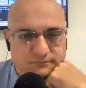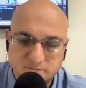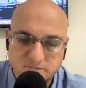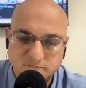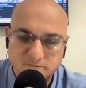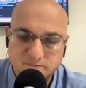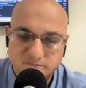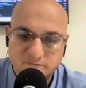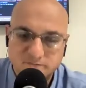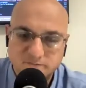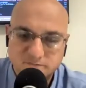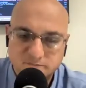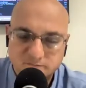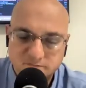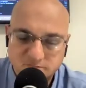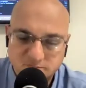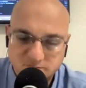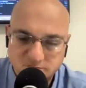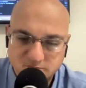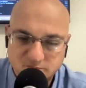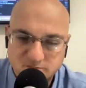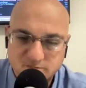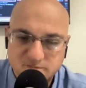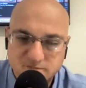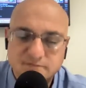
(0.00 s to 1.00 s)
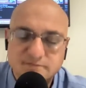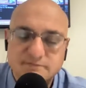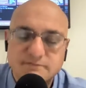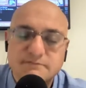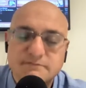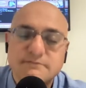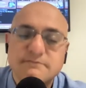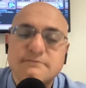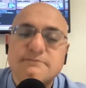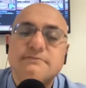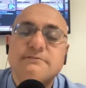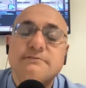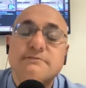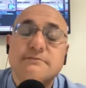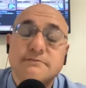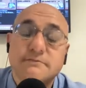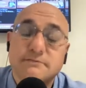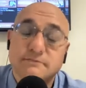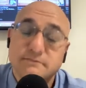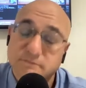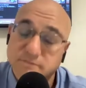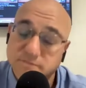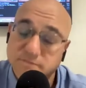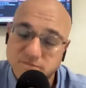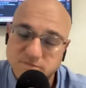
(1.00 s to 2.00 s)
could lead to.
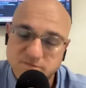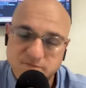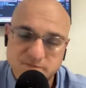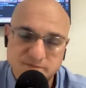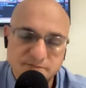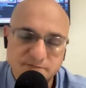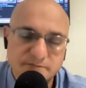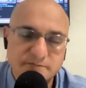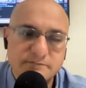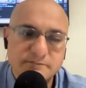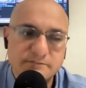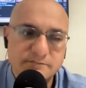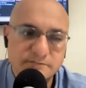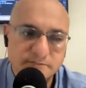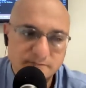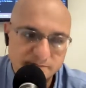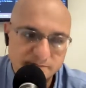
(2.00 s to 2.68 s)
And so the